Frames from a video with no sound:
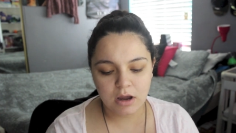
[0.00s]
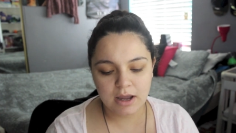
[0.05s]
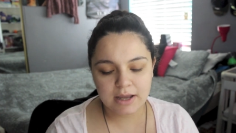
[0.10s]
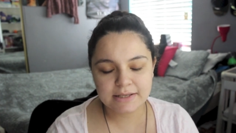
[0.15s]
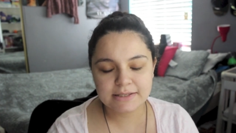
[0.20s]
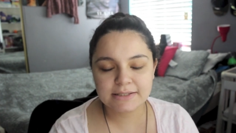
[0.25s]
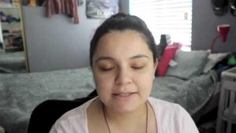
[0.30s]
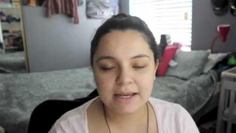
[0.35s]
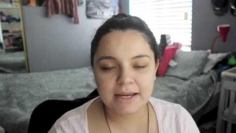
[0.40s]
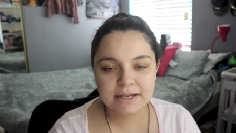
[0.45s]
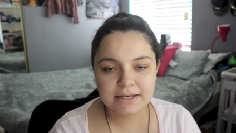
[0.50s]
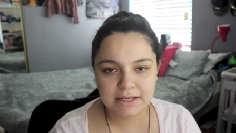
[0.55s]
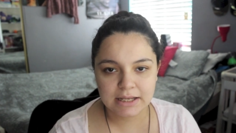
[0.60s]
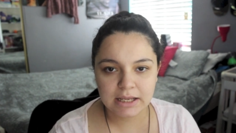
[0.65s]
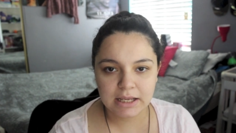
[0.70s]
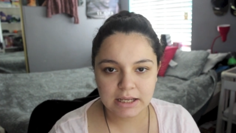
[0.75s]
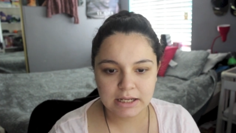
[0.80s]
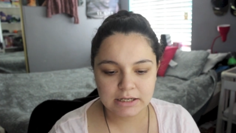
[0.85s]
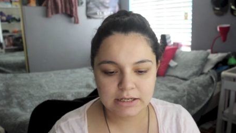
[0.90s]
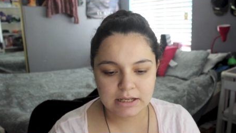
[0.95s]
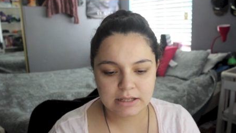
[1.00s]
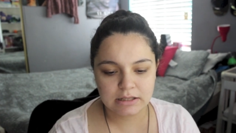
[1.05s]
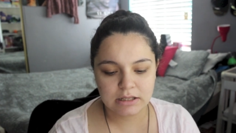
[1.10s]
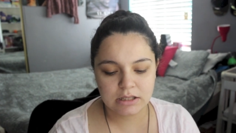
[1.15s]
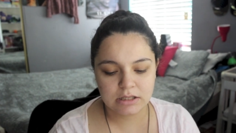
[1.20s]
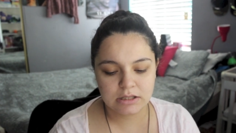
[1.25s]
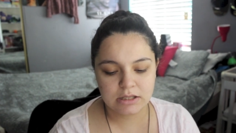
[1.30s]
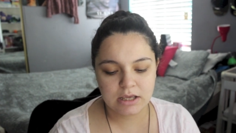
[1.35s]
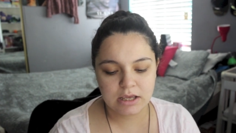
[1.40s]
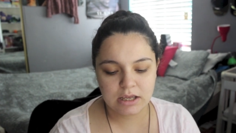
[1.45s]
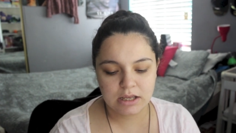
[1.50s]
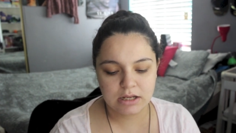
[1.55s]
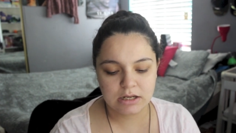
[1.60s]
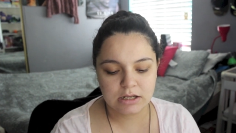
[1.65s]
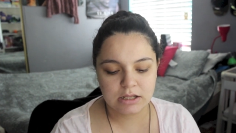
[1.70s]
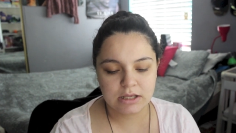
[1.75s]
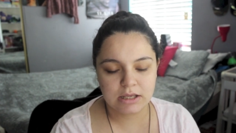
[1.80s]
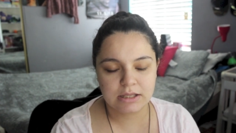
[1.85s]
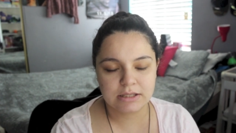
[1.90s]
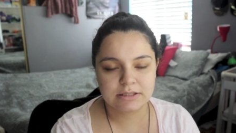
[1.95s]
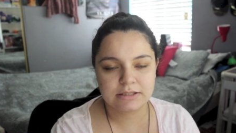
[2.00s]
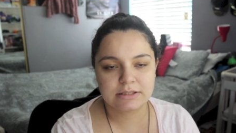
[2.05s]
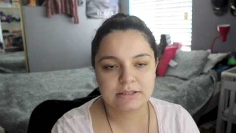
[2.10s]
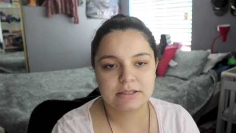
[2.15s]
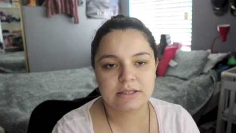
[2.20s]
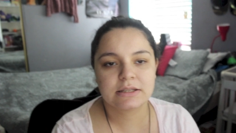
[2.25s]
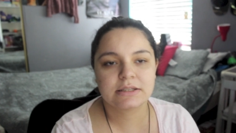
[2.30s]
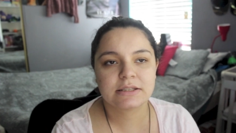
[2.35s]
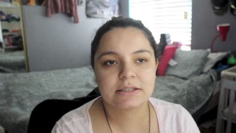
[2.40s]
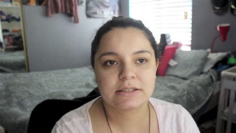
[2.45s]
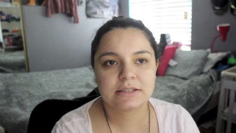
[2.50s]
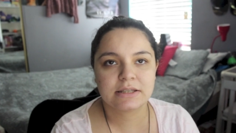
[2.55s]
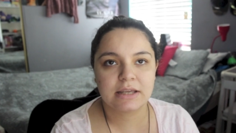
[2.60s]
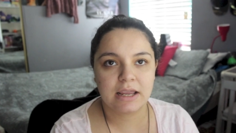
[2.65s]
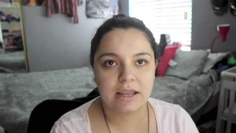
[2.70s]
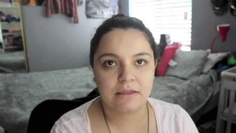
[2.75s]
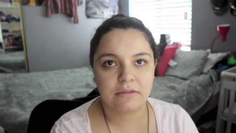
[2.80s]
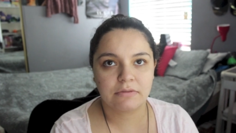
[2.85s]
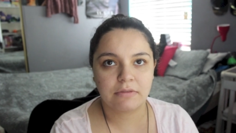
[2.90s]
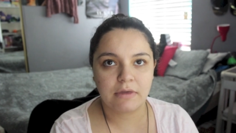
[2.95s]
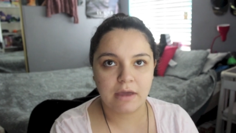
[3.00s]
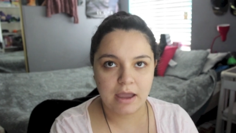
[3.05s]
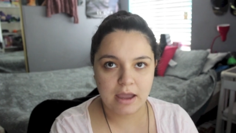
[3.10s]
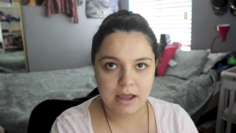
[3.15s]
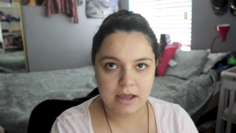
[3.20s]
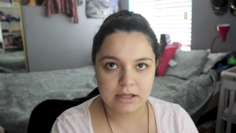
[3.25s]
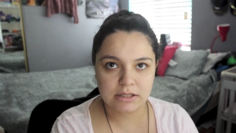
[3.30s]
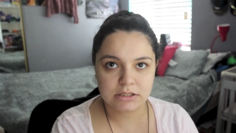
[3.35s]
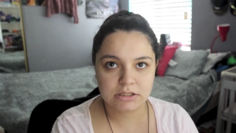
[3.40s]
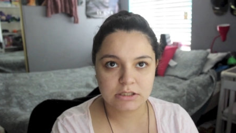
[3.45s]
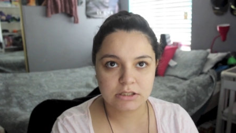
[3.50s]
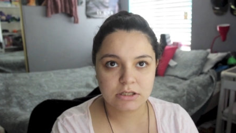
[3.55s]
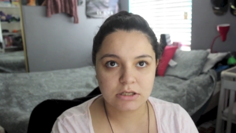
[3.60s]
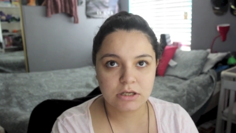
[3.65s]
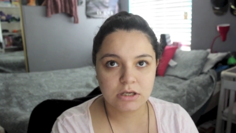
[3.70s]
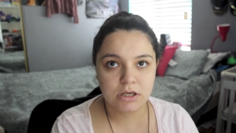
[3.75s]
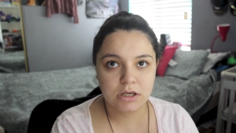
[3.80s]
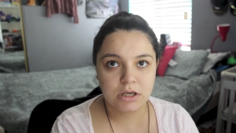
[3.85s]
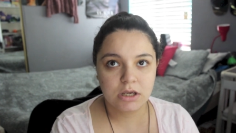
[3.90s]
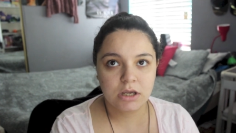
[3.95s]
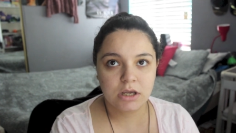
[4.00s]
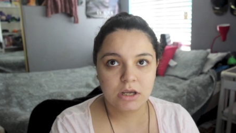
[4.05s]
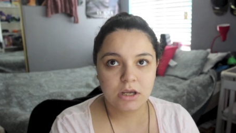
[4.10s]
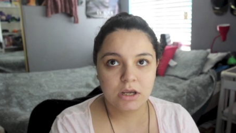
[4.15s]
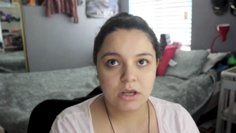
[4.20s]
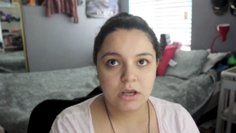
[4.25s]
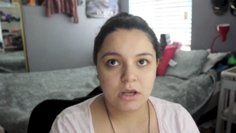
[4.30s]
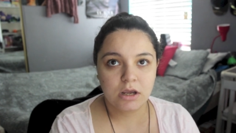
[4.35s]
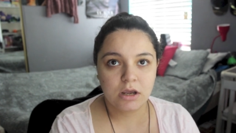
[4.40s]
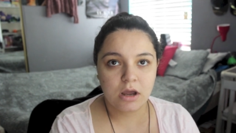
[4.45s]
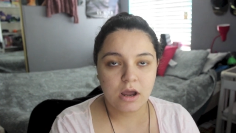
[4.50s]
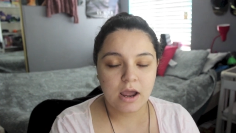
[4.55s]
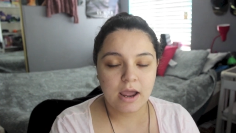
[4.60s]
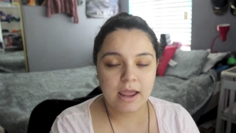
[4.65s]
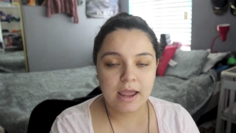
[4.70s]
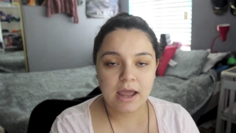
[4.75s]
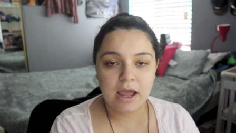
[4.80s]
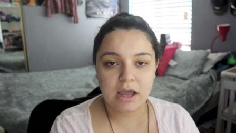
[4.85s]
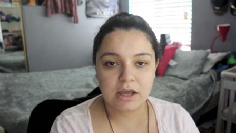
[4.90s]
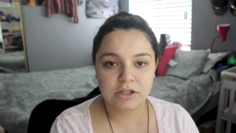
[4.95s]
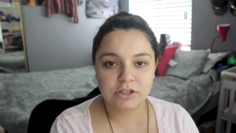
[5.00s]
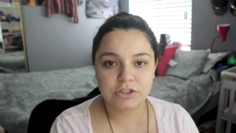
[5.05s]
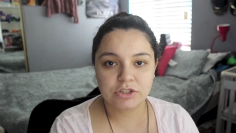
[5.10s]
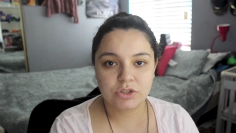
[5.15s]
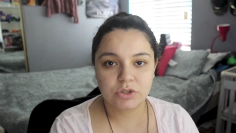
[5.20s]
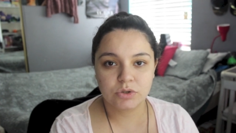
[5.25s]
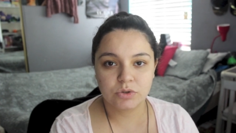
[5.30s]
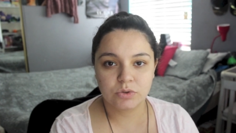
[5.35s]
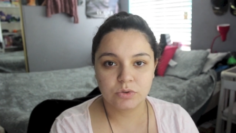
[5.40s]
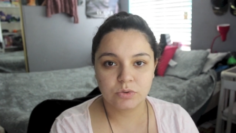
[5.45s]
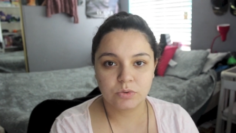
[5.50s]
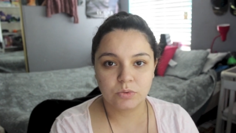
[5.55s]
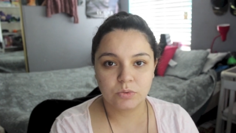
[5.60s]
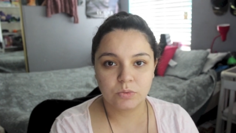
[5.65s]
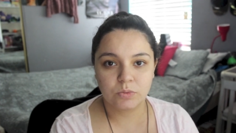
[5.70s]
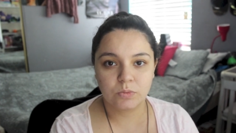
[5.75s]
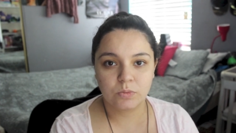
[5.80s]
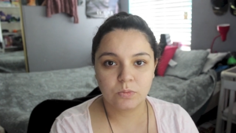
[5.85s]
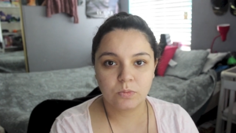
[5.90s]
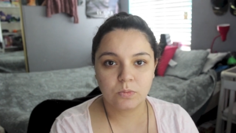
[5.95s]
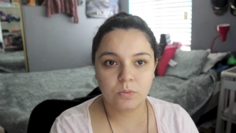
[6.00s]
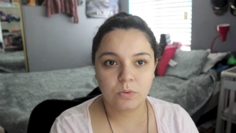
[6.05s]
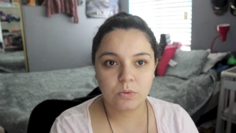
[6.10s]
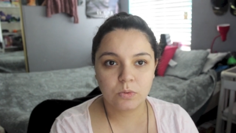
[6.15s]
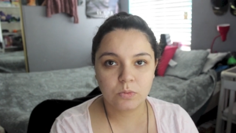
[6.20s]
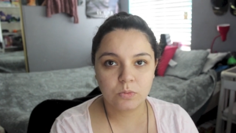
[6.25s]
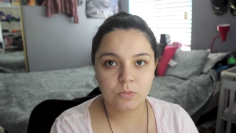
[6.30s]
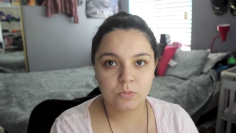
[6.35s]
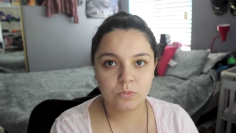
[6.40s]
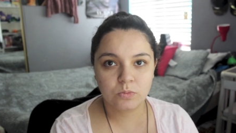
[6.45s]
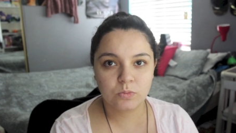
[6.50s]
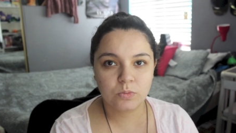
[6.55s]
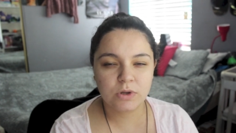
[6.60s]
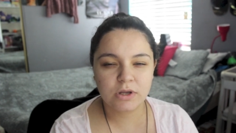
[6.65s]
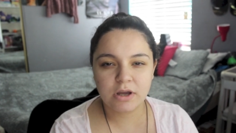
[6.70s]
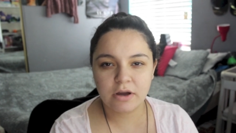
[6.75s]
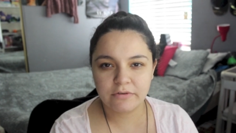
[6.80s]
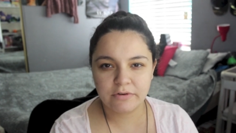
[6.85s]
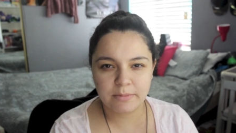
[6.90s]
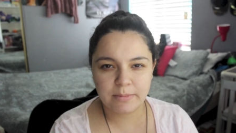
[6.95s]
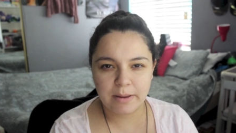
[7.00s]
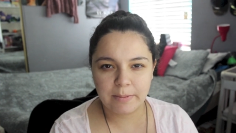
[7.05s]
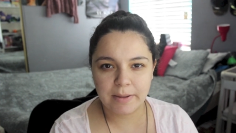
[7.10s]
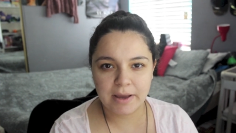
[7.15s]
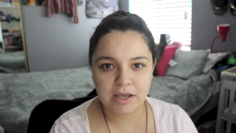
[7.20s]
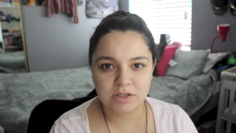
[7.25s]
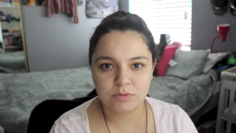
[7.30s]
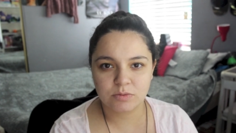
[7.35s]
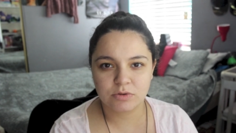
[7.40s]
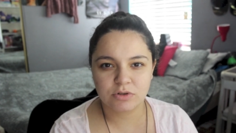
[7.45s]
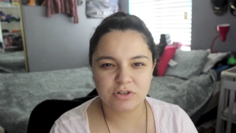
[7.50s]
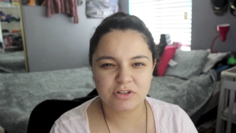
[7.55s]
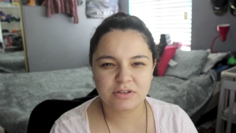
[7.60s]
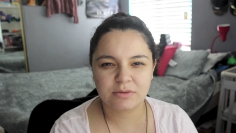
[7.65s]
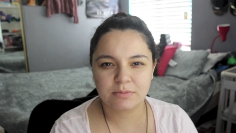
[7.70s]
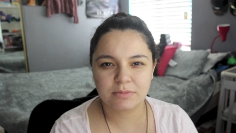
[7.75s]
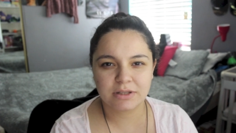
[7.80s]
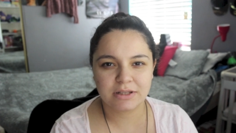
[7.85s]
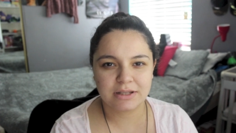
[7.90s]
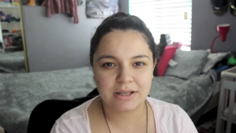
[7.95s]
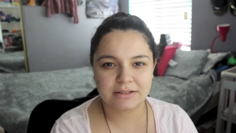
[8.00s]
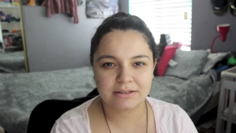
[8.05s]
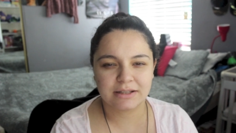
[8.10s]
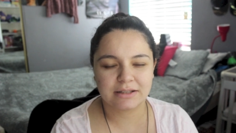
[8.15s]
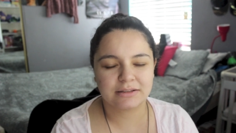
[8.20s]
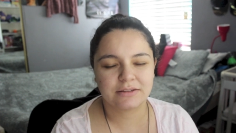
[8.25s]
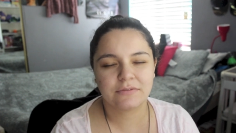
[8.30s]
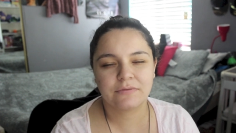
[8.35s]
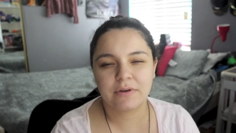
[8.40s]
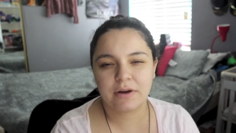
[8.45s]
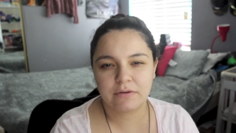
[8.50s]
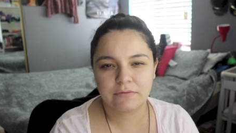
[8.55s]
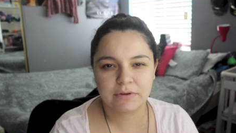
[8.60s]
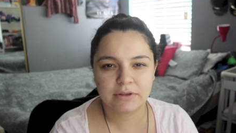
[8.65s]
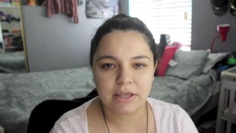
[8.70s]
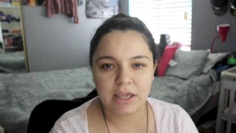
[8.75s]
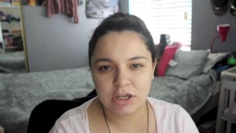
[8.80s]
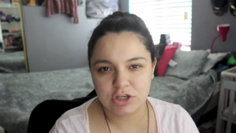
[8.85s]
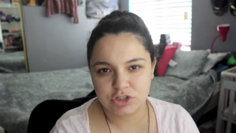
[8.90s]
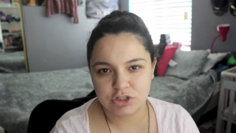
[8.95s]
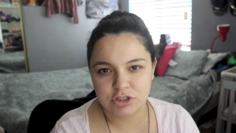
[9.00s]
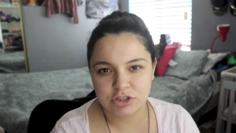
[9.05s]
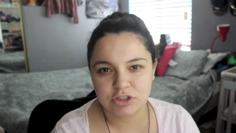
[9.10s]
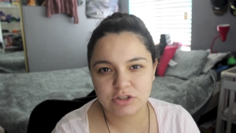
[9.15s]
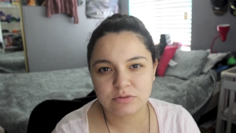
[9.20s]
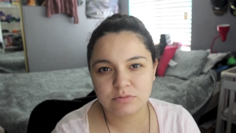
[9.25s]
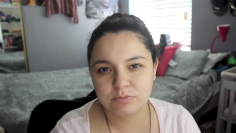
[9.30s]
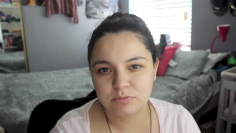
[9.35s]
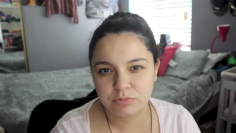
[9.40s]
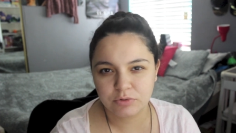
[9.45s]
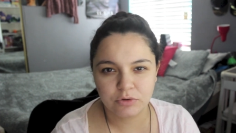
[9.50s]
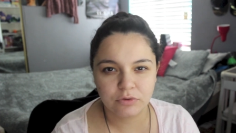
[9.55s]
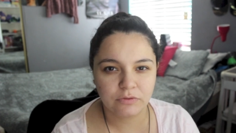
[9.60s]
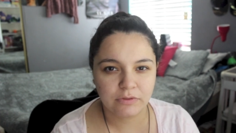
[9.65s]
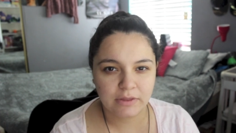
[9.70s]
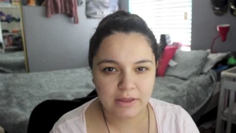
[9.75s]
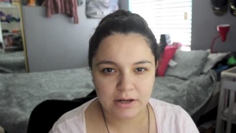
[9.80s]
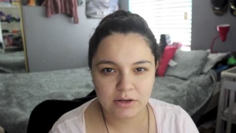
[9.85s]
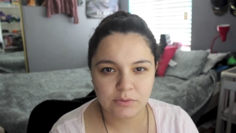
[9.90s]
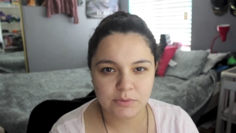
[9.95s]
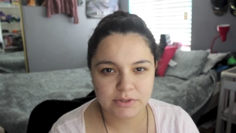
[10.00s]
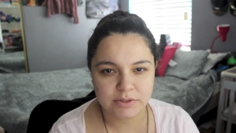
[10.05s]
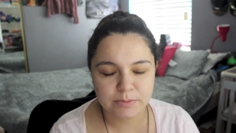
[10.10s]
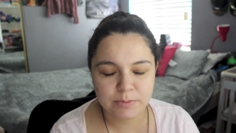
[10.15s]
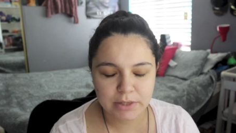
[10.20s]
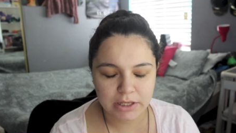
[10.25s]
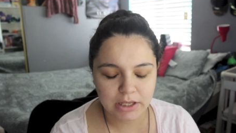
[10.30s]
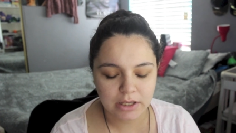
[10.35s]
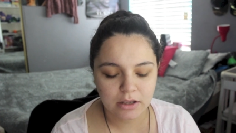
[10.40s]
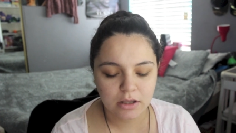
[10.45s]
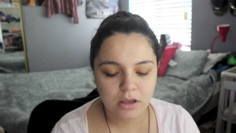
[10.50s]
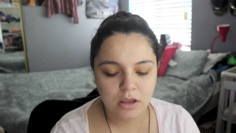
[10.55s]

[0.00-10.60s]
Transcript: I signed in, and then, then it did state that I had to recover my password or something like that, the verification to prove that it was me.